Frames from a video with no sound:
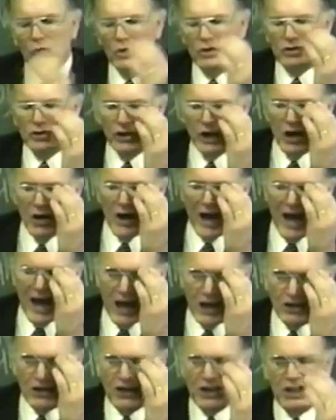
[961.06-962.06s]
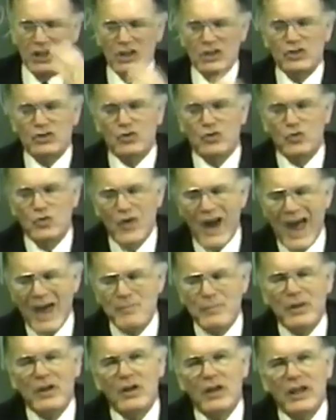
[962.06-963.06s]
their ideas
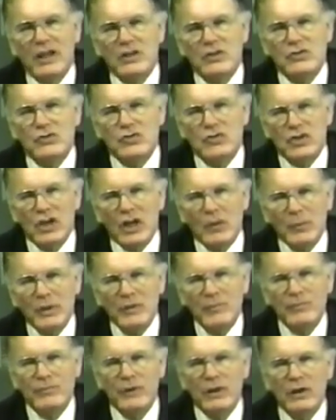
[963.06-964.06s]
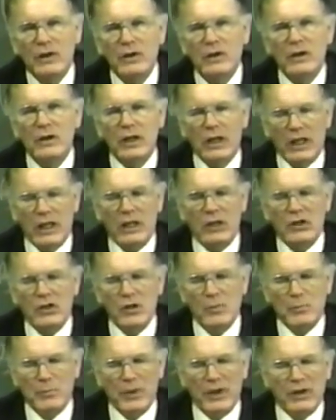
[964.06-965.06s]
ripened, ladies and gentlemen,
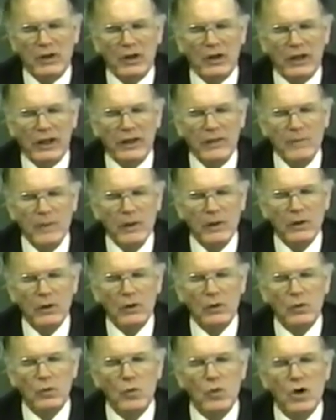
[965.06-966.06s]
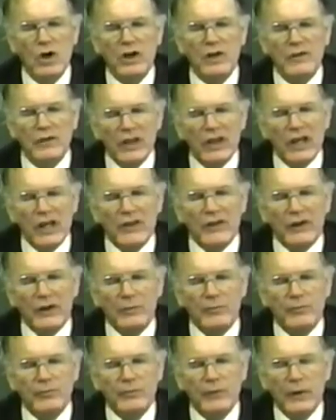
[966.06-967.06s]
independently one of the other.
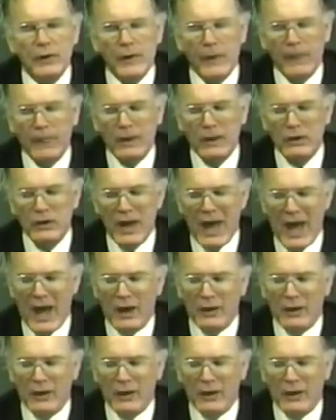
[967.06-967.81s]
Now,